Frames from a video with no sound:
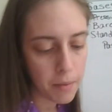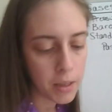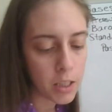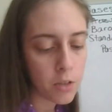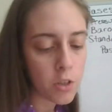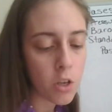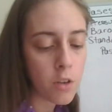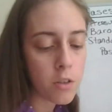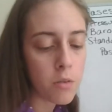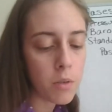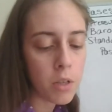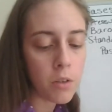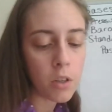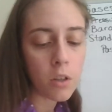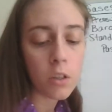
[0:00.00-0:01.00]
There's also a
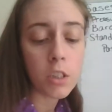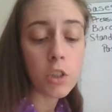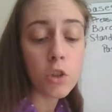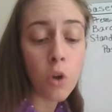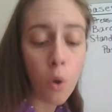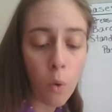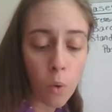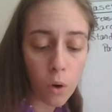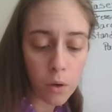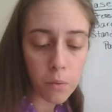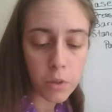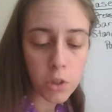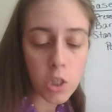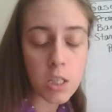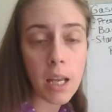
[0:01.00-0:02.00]
unit called a torr,
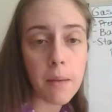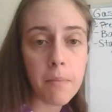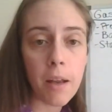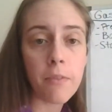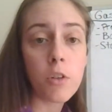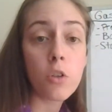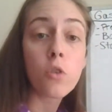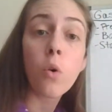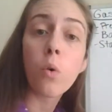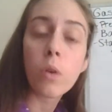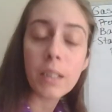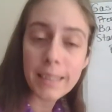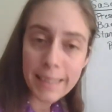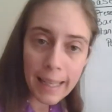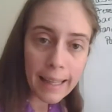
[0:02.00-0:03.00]
which is named after
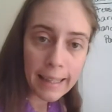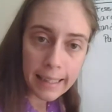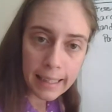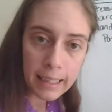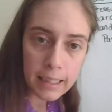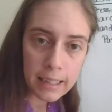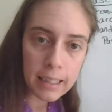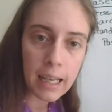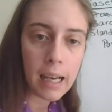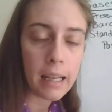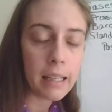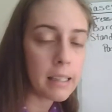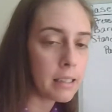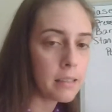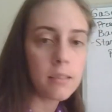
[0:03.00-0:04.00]
Torricelli, the
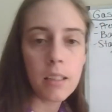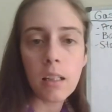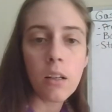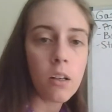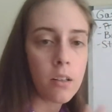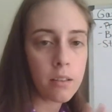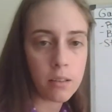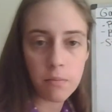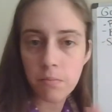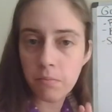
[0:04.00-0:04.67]
guy that did all the